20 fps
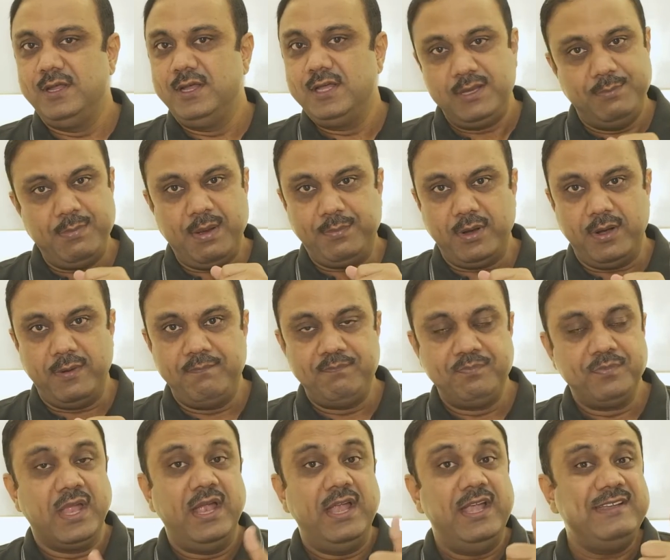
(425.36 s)
Remember,
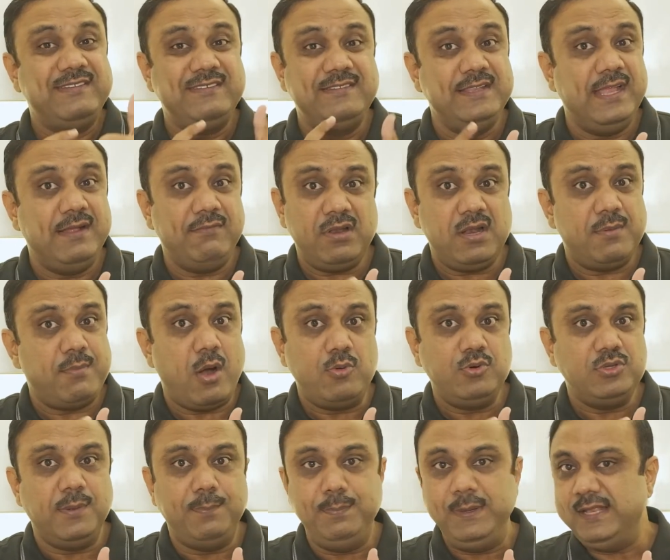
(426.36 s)
it's never
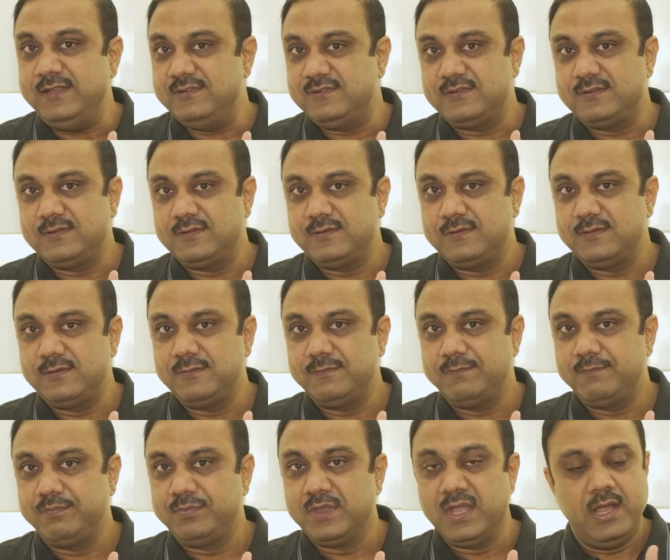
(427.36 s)
about the place.
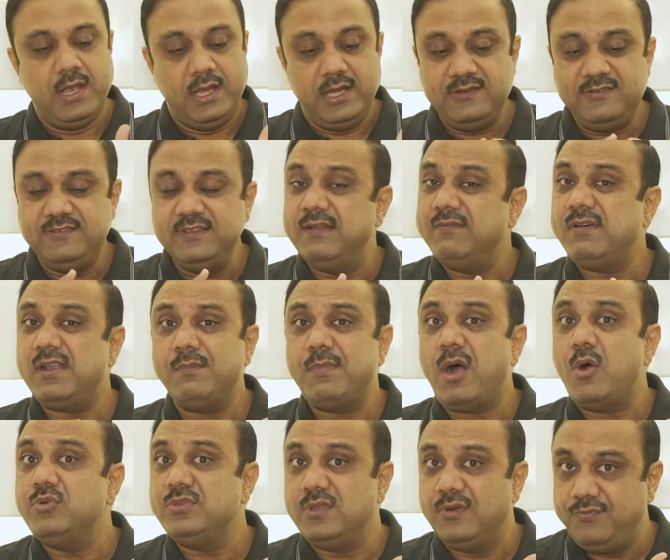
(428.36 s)
It's never
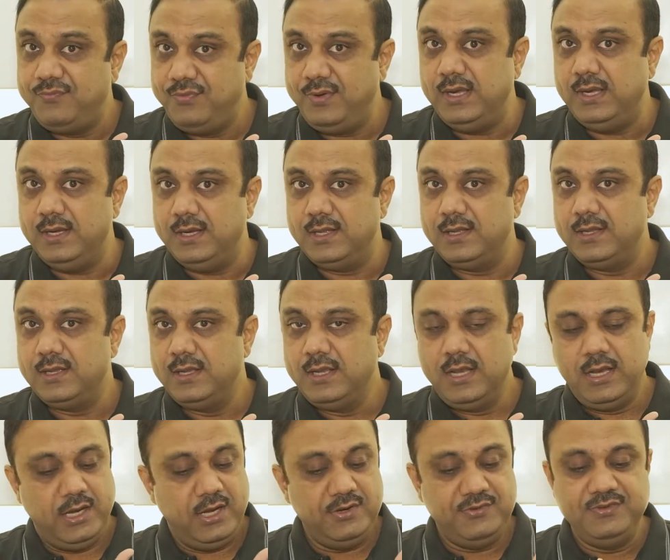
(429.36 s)
about the field.
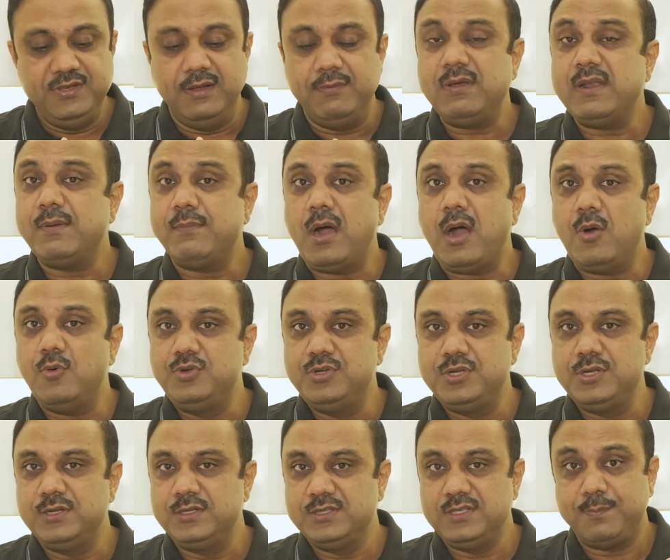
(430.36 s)
It's never about
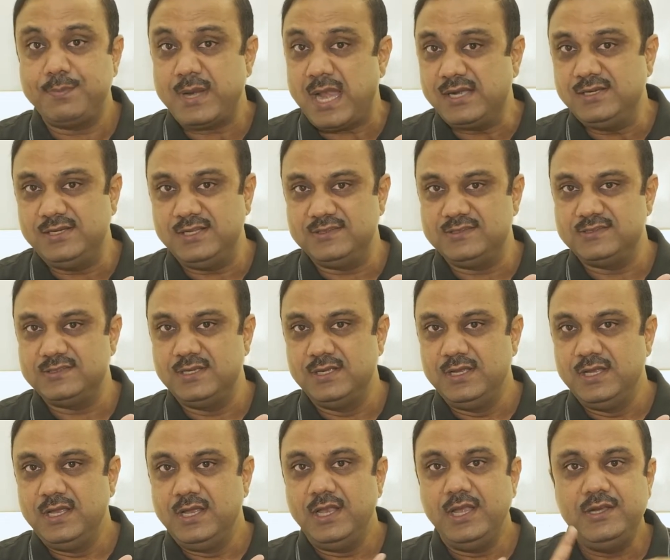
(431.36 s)
the practice.
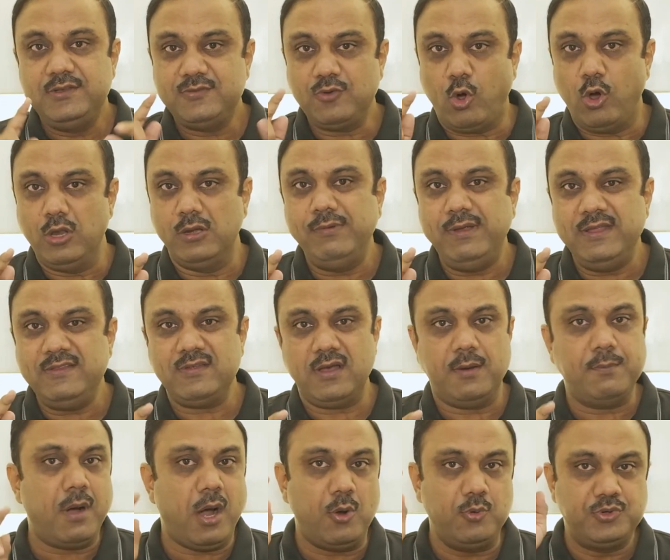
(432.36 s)
It's always
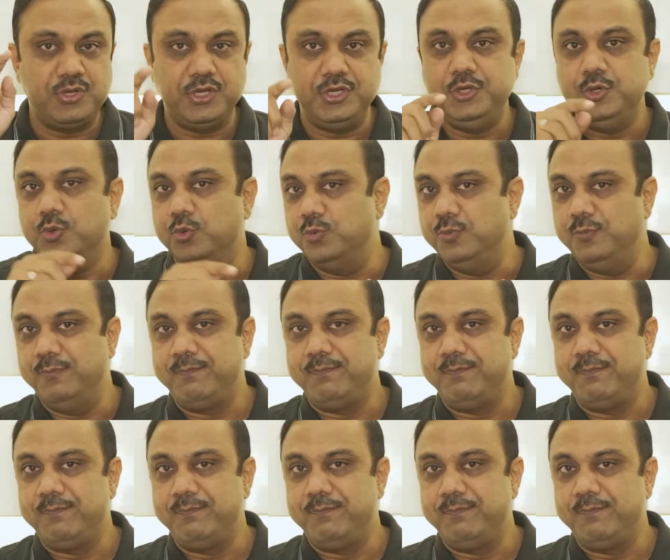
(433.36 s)
about you.